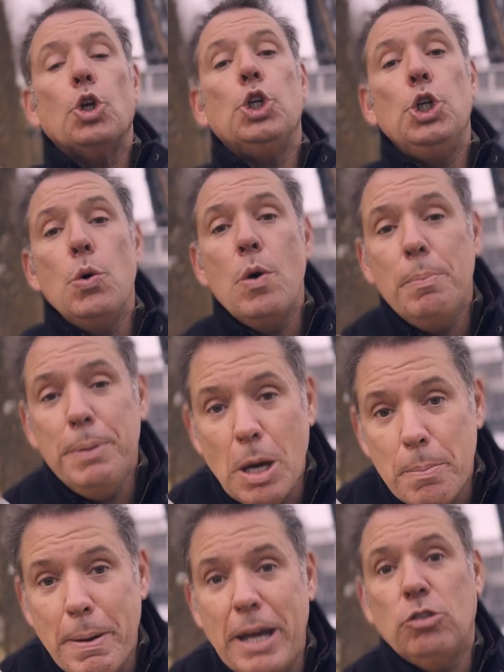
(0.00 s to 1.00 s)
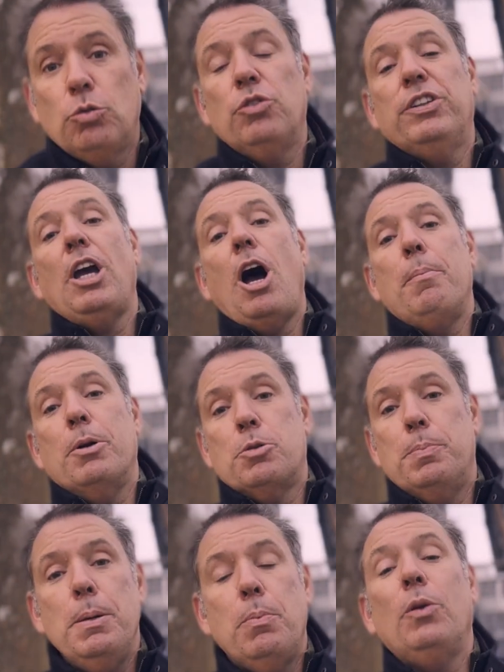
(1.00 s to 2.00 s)
you will be amazed to see how much
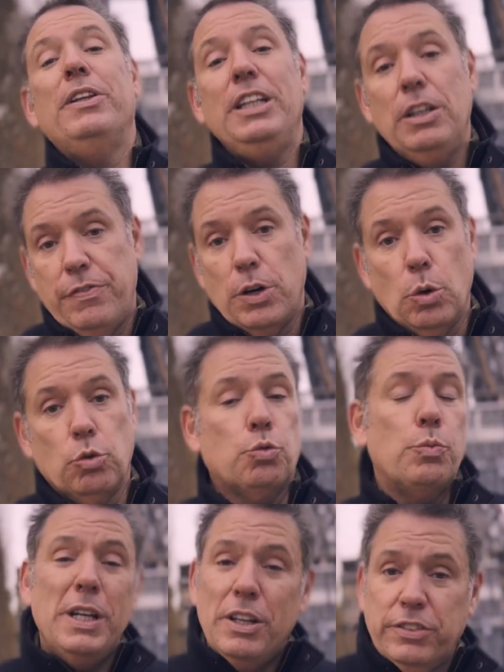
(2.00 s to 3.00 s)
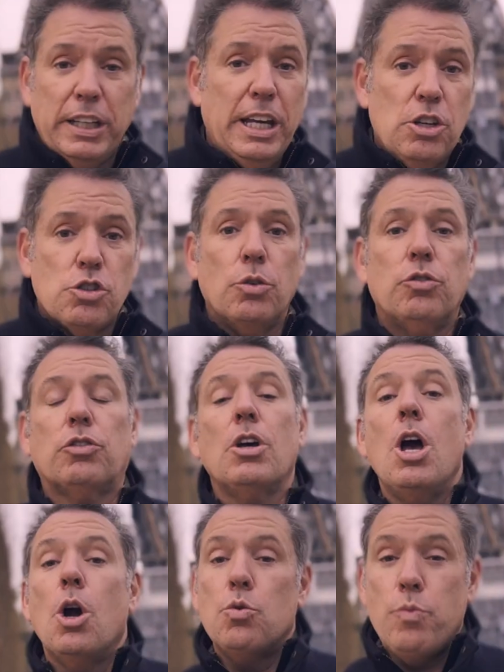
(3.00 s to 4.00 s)
people need photos. Real estate agents,
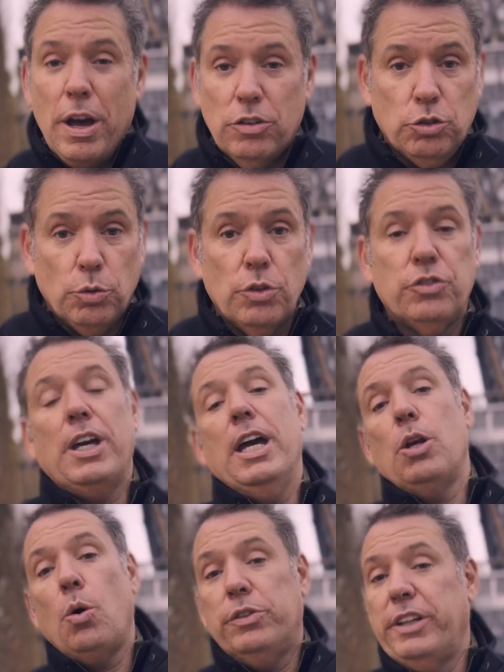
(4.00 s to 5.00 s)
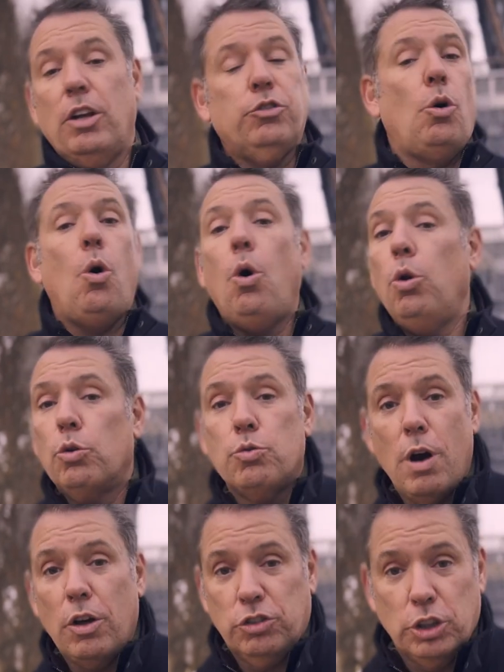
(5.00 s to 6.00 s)
restaurants, and hotels all
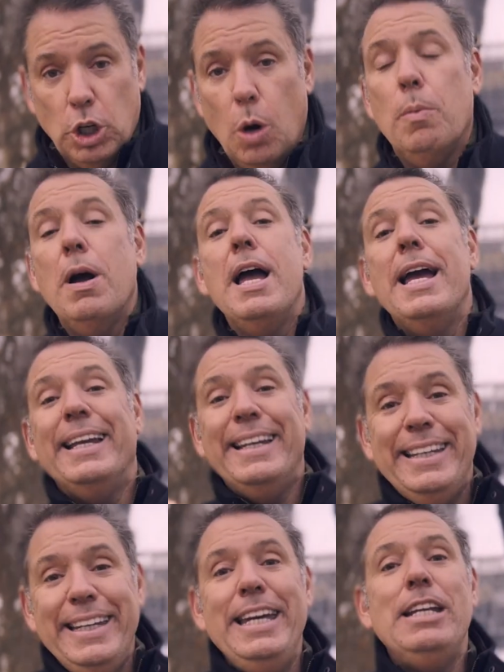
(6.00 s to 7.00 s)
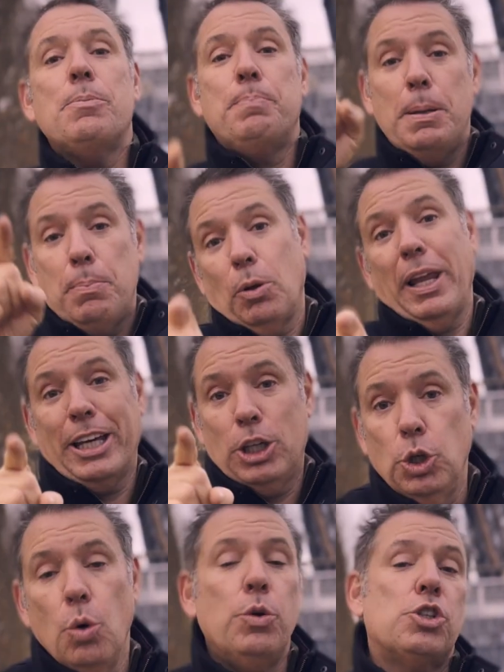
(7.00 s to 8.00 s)
across the globe need people like
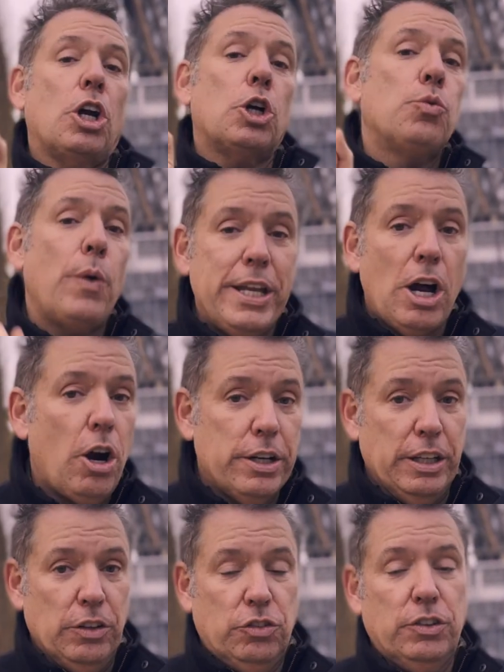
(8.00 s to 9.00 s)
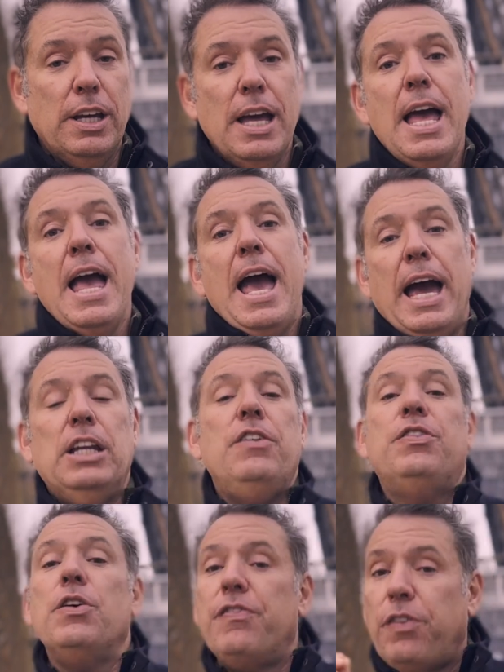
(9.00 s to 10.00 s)
you, which are great artists. And
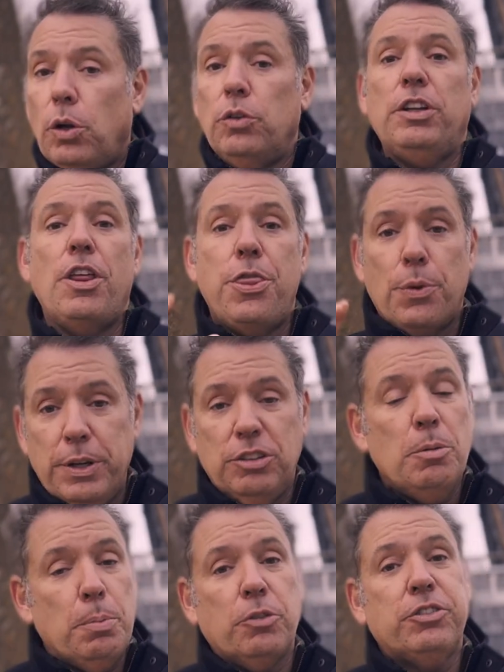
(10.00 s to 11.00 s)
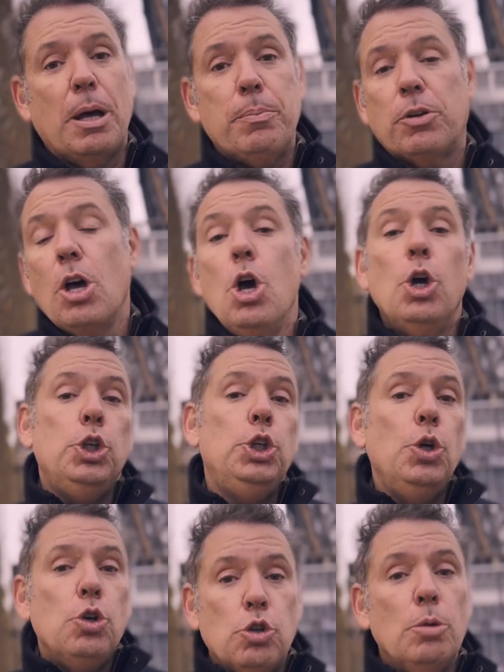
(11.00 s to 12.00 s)
if you follow these 3 simple steps,
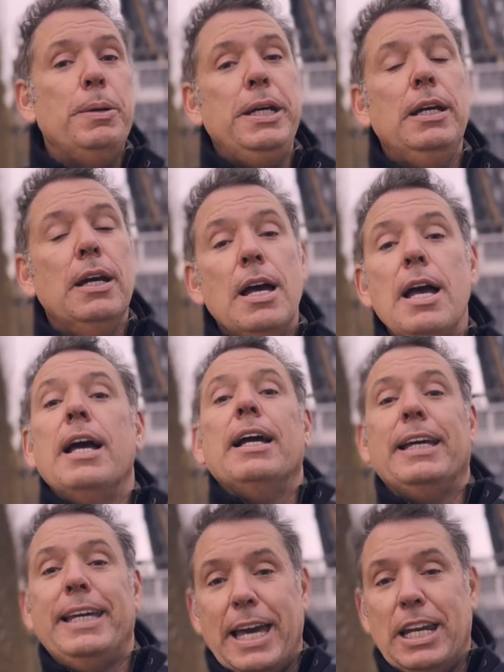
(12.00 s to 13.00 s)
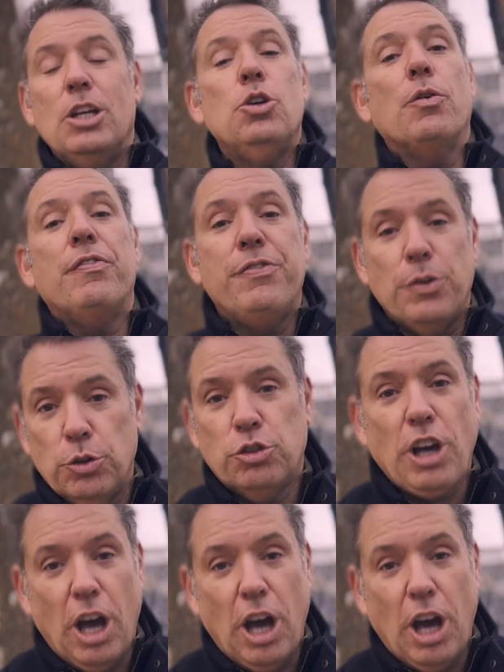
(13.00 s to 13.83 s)
you should be getting your first